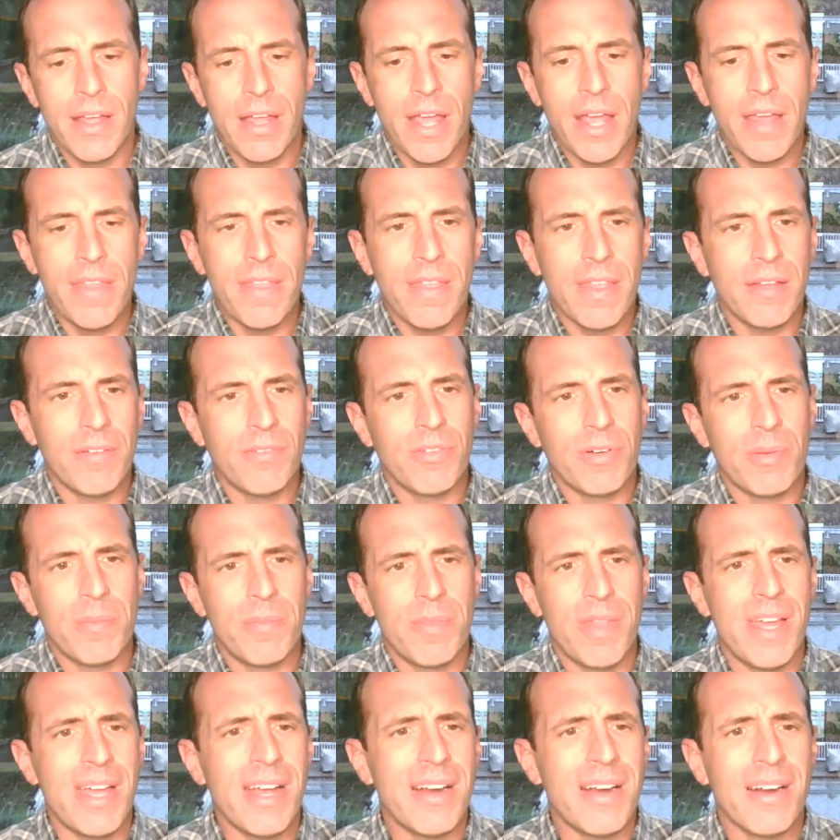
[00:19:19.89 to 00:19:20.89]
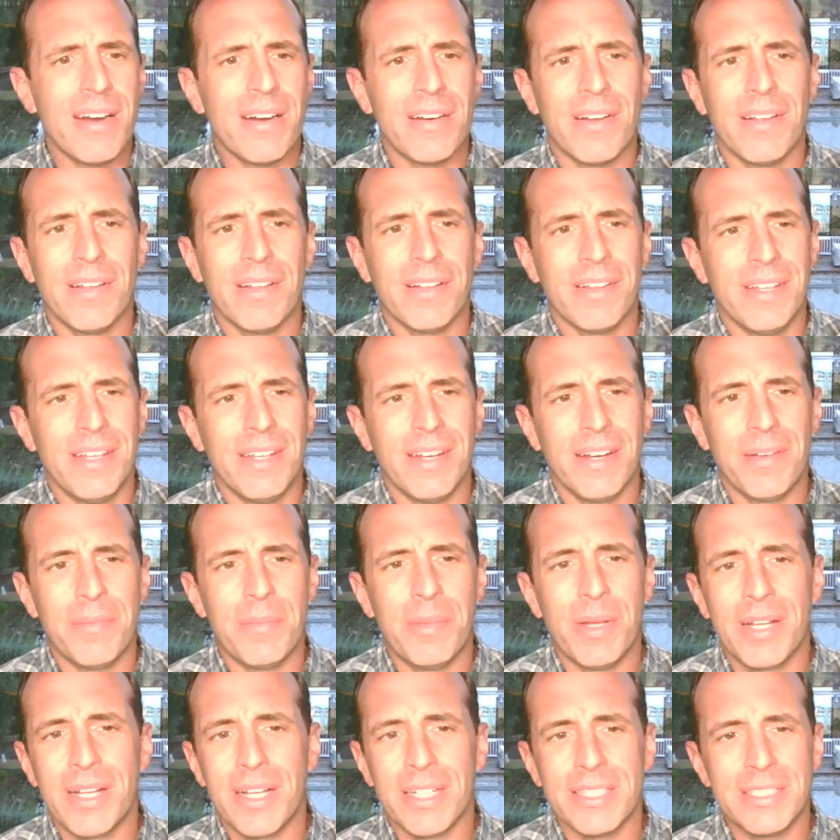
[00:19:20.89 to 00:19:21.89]
And then from there,
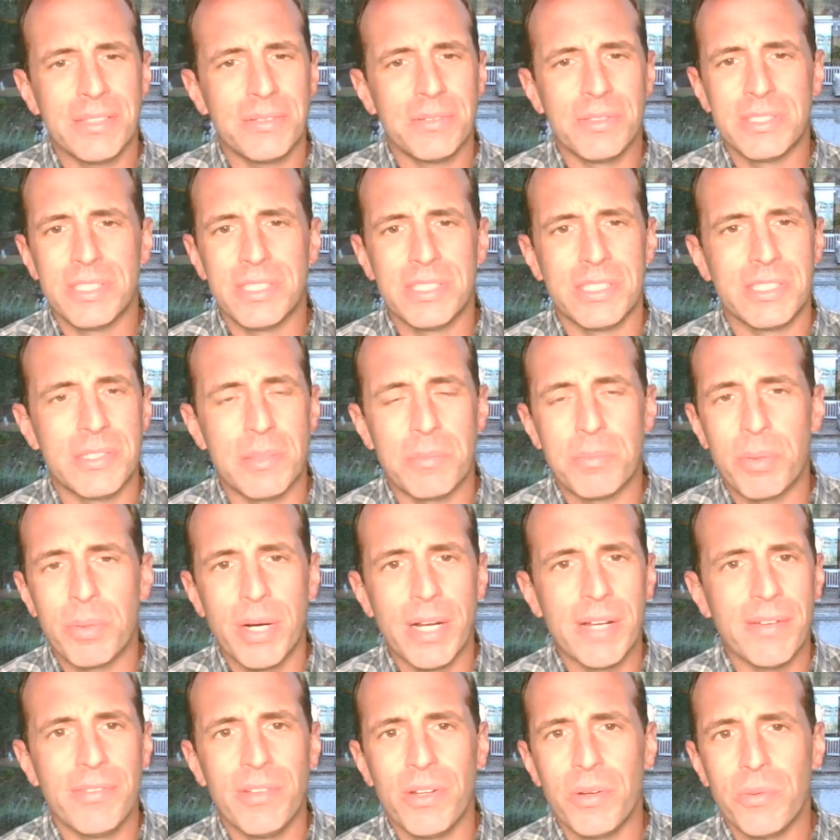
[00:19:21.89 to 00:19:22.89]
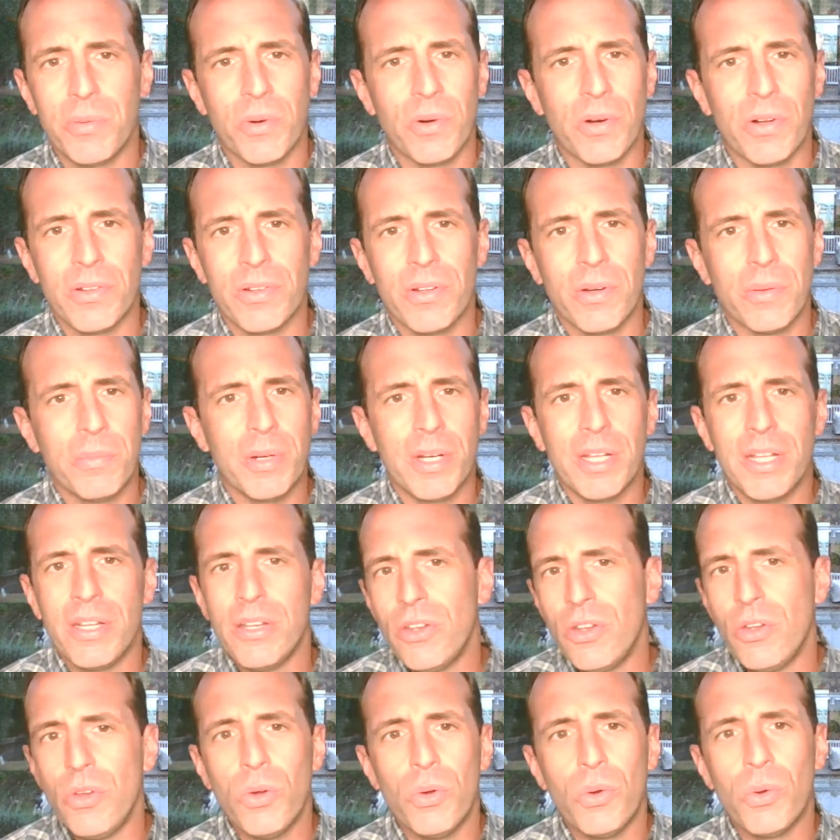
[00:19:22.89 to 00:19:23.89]
because it was just a brave new world, nobody
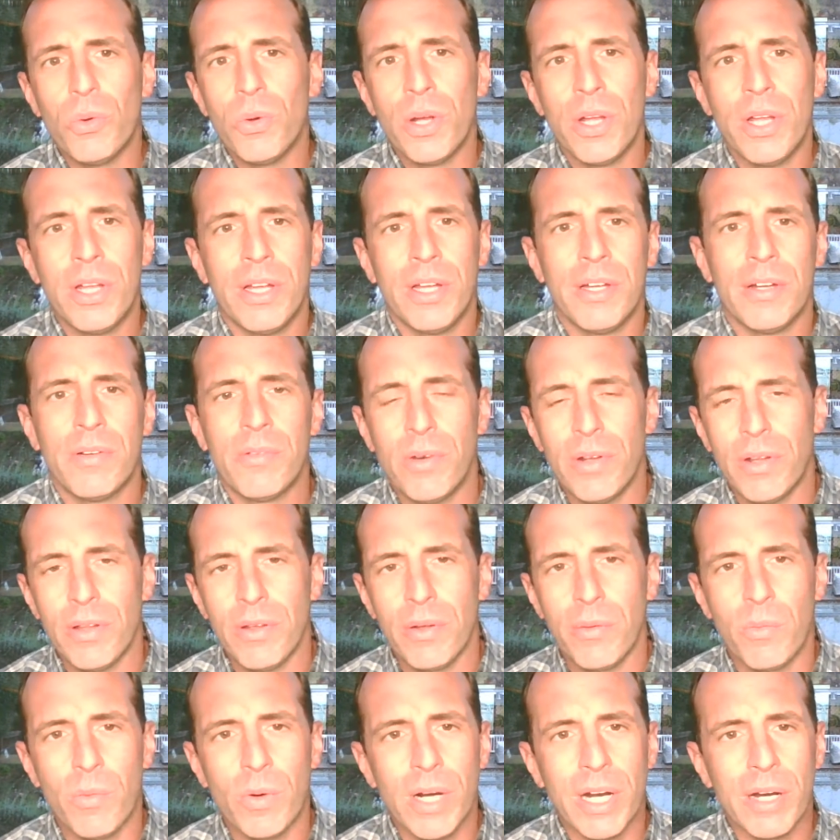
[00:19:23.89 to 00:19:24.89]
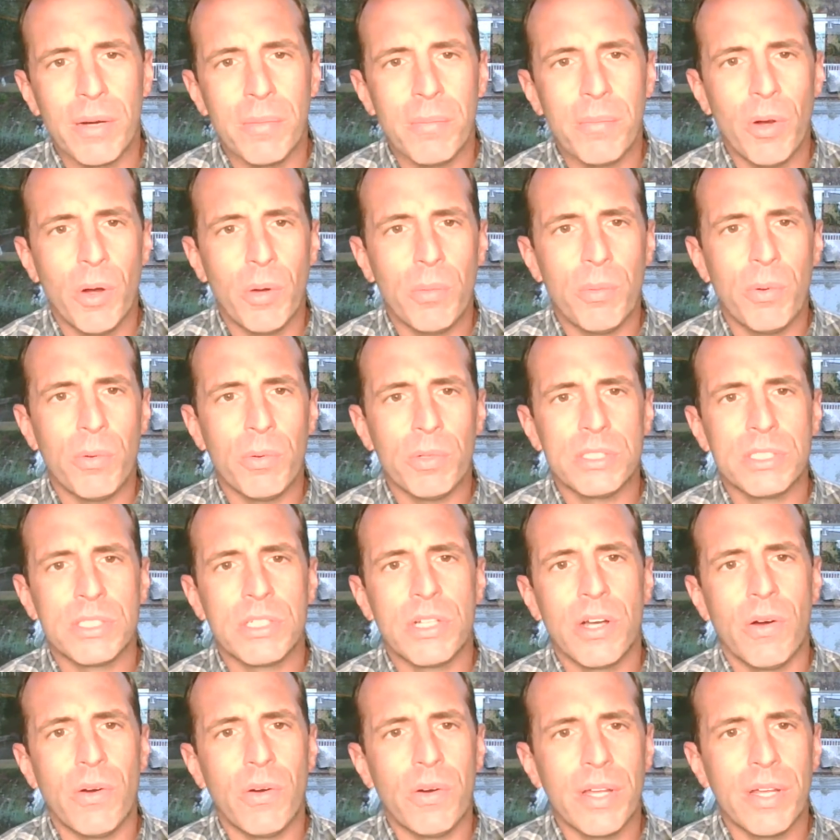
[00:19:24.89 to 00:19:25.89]
knew really where mobile was
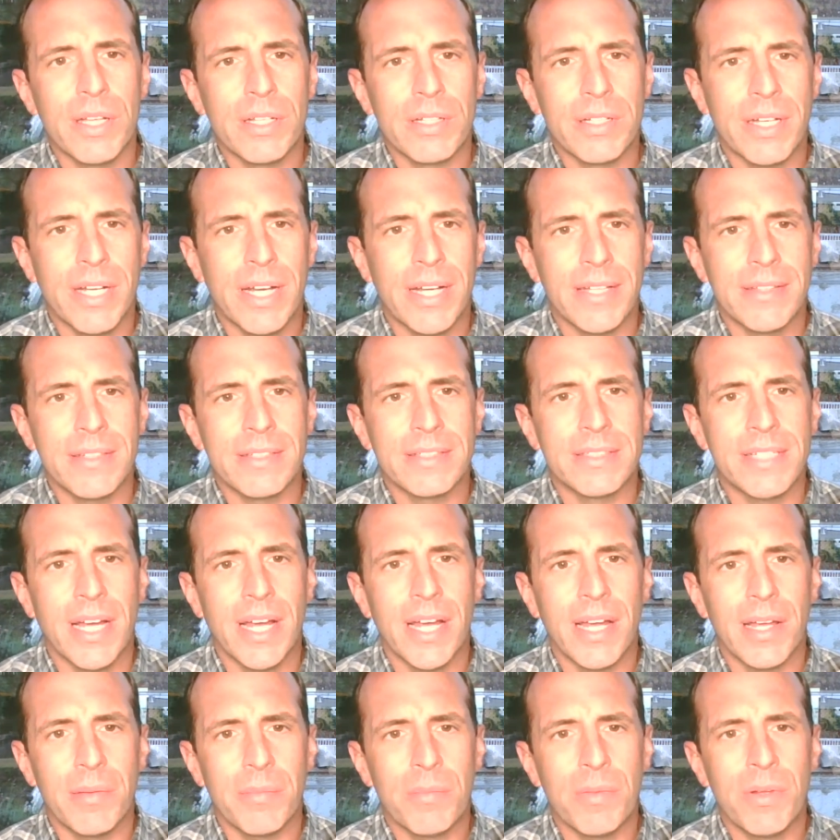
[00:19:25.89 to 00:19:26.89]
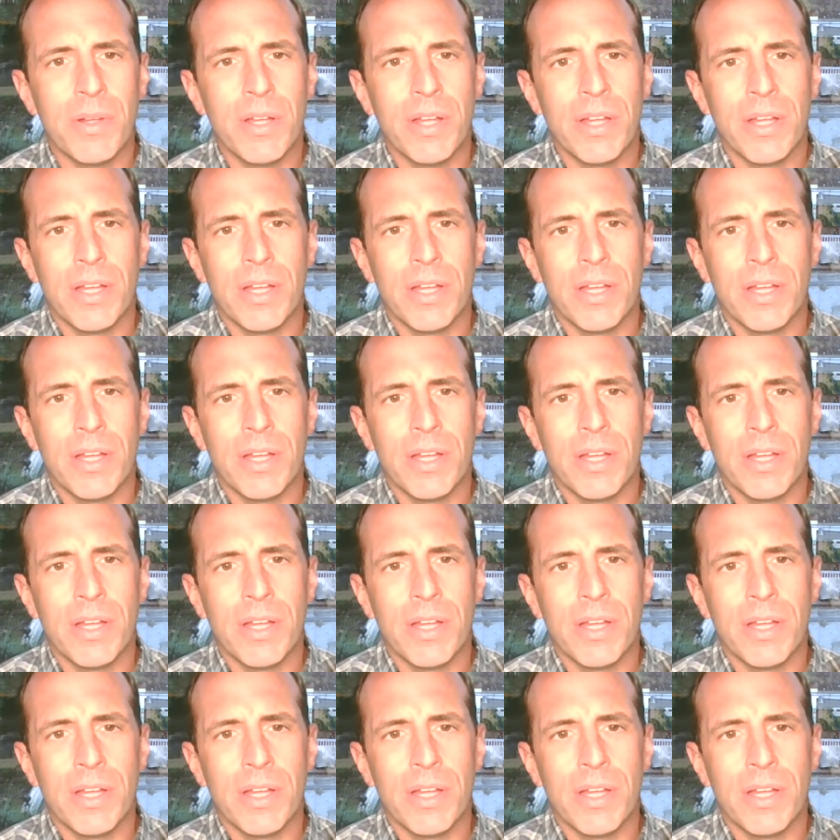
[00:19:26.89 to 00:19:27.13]
going at the time.